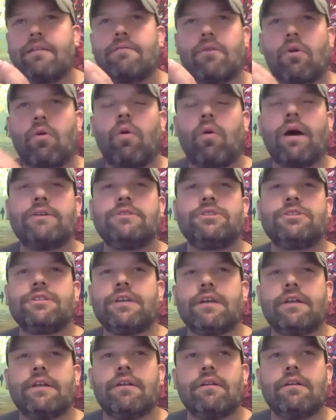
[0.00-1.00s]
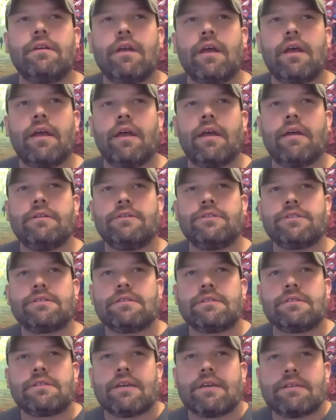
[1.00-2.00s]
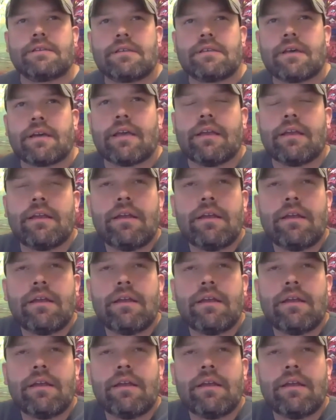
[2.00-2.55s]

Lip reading: question, and just to take a second,